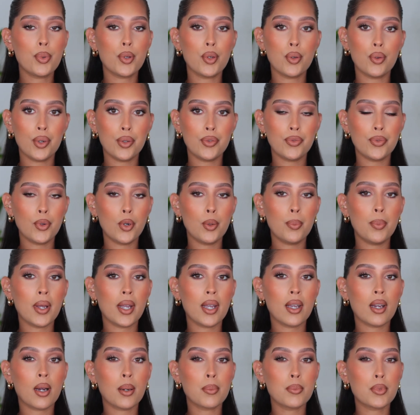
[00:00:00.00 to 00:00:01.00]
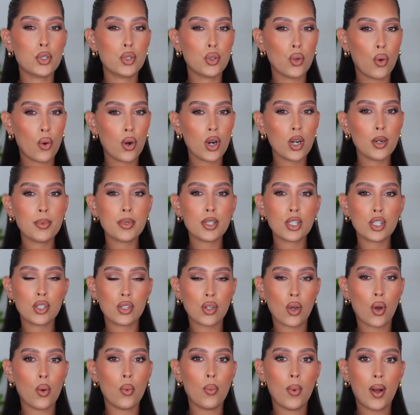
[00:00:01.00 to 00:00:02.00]
beautiful but it absorbed
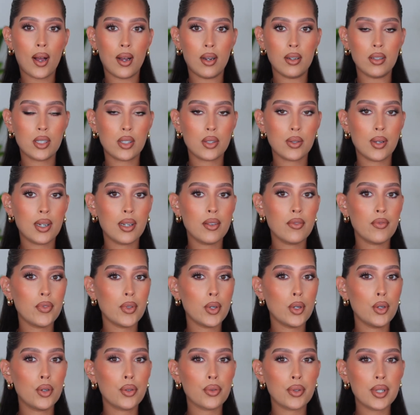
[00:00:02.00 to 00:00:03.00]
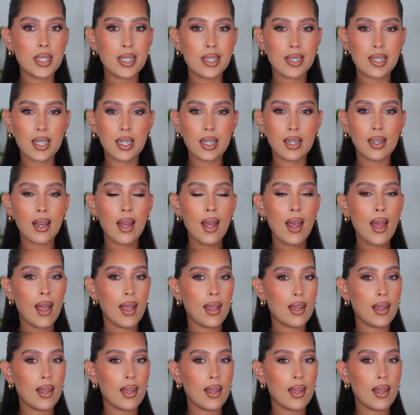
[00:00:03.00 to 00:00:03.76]
so well so it didn't feel greasy